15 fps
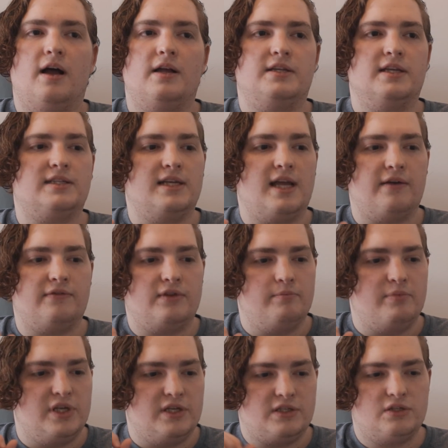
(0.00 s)
It doesn't have to
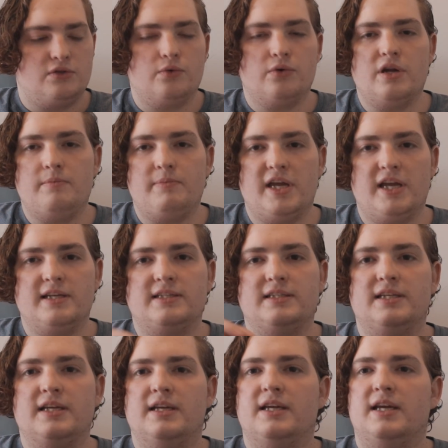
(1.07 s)
be story
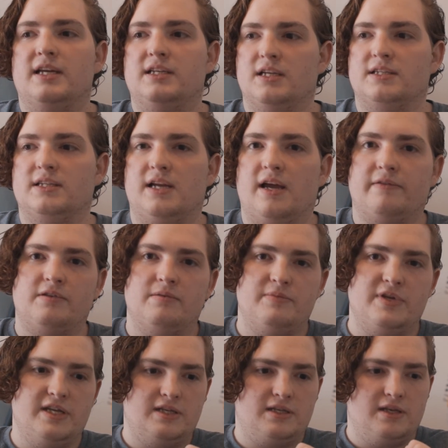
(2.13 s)
based. It doesn't have to
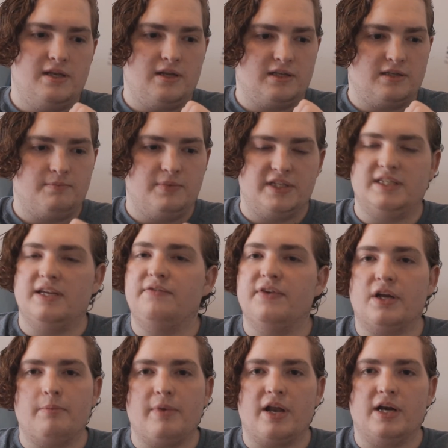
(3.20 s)
be a
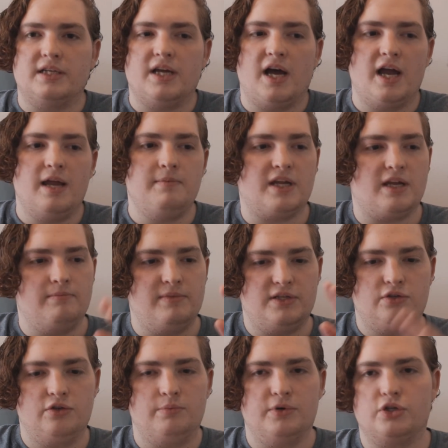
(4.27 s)
specific amount of time. It can be
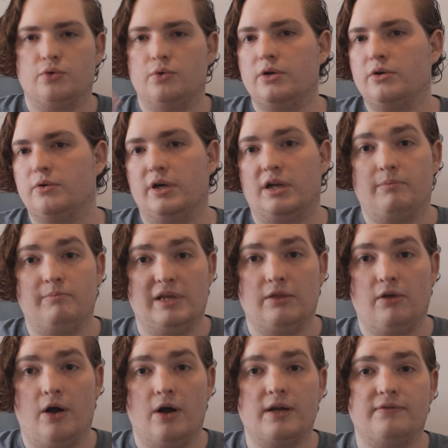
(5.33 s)
super short or it can be
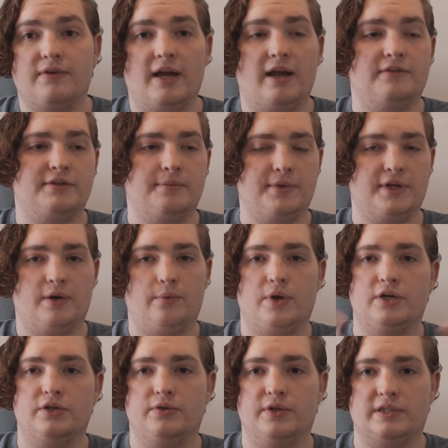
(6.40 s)
long if I have something I
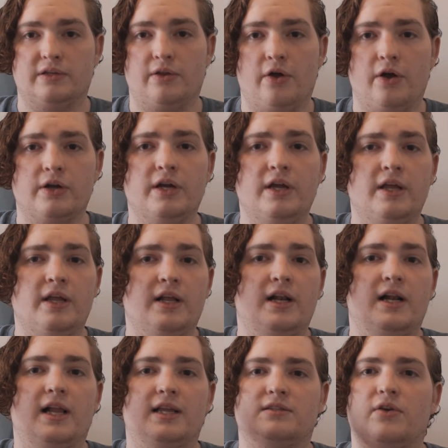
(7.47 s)
want to do that's long.
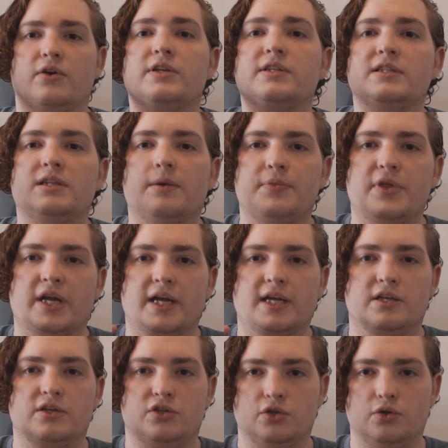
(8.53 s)
As long as it's something I
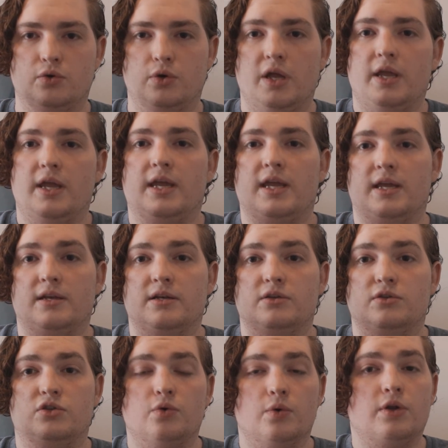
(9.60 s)
can do
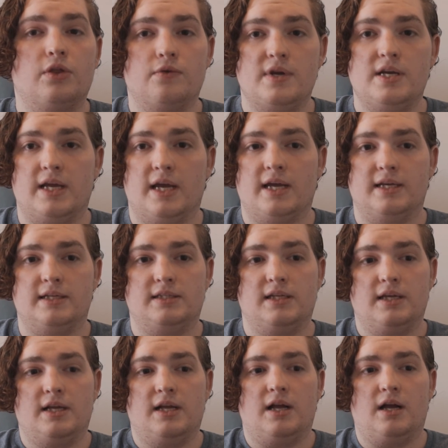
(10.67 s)
in 2 or 3 days,